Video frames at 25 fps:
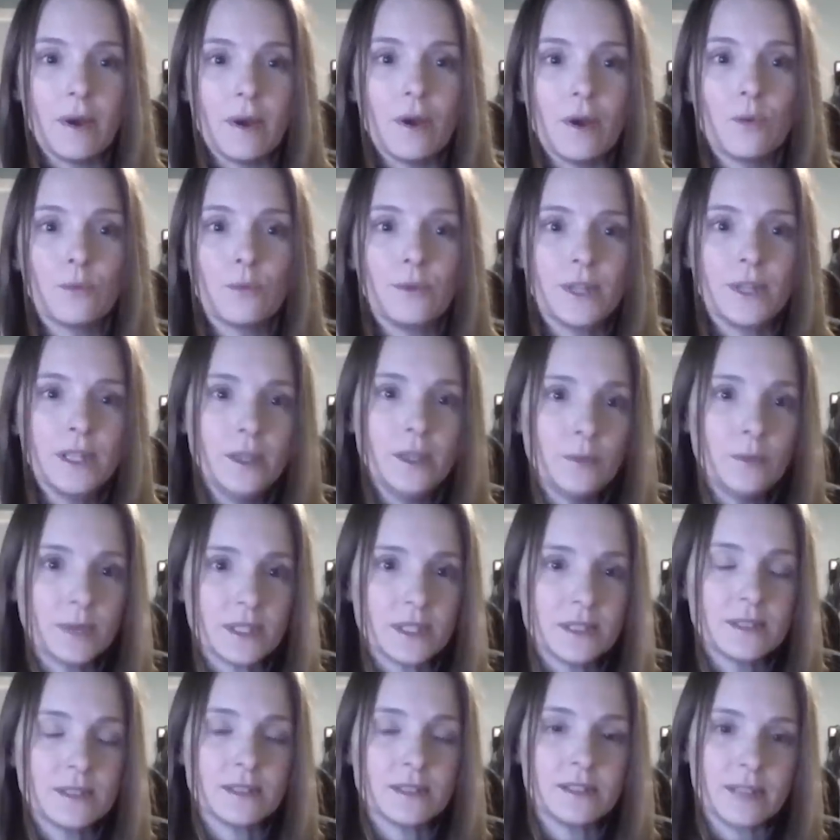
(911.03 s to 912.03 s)
Really,
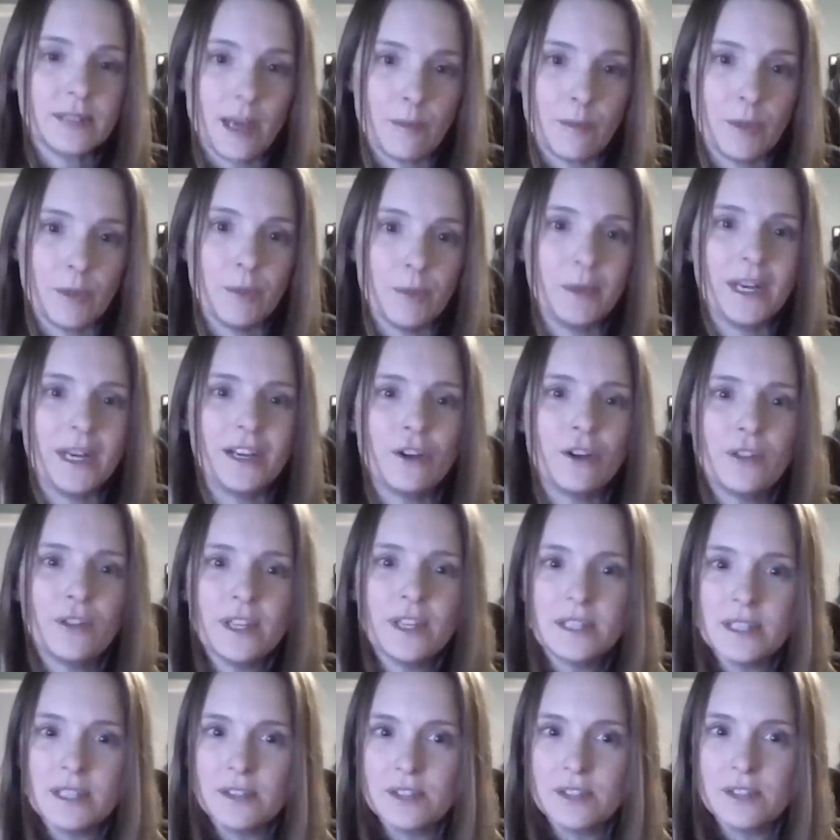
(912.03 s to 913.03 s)
what's to stop them? And I know
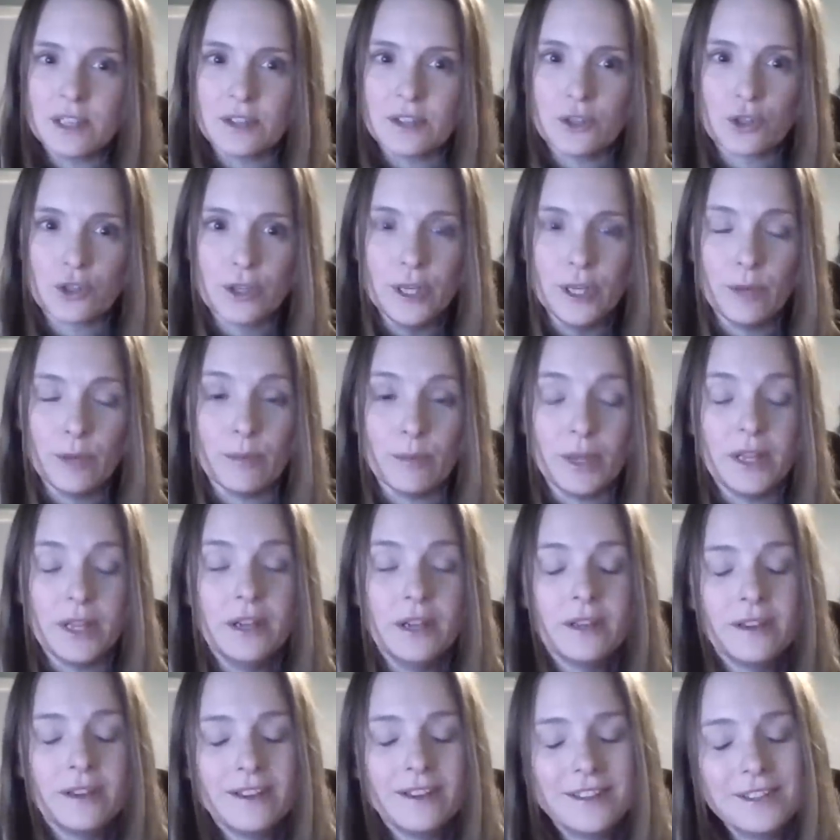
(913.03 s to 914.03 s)
that sounds extreme, but
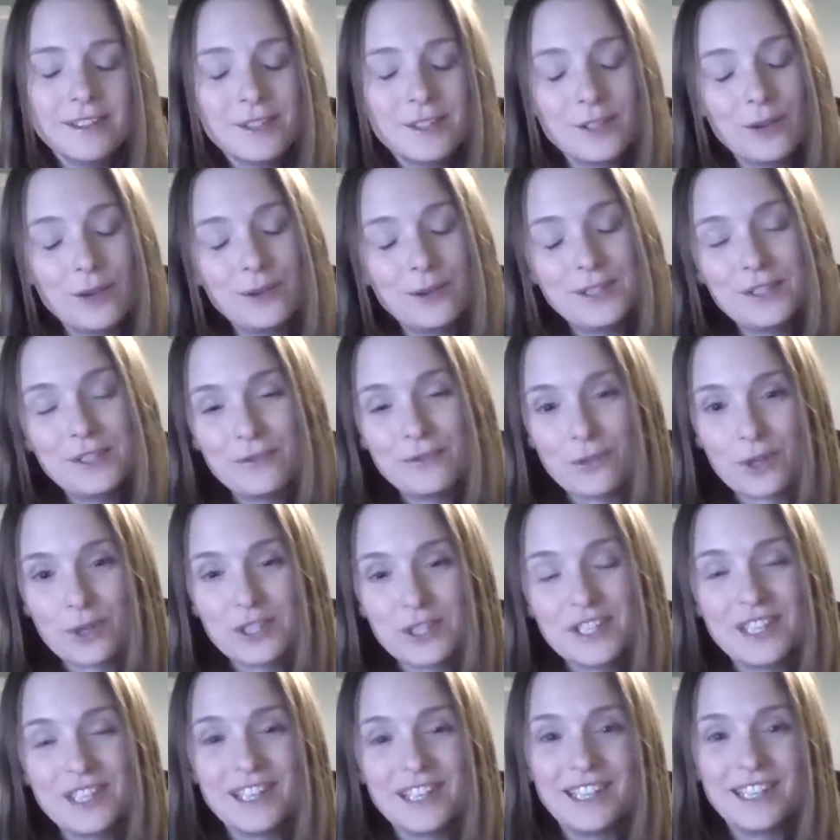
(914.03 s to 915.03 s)
so is
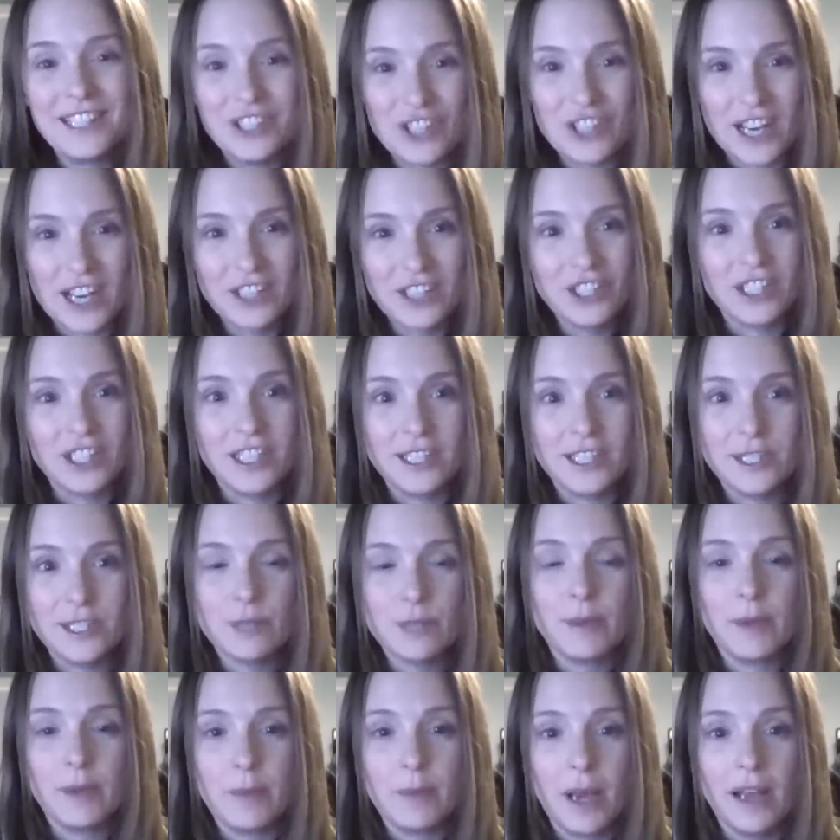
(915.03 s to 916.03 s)
forcing an injection into
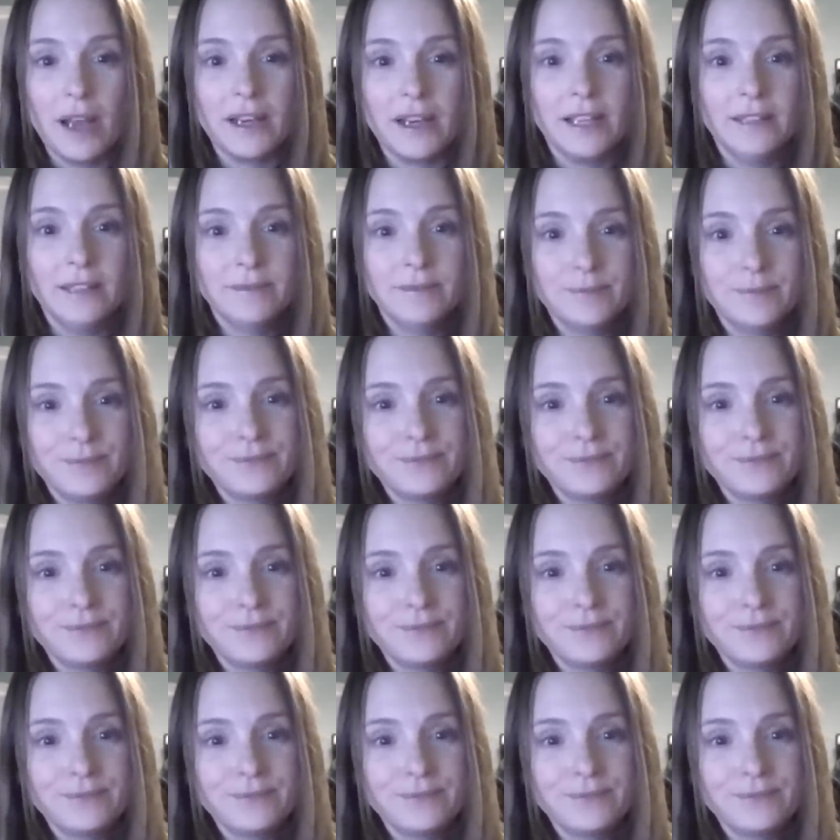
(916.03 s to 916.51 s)
my body.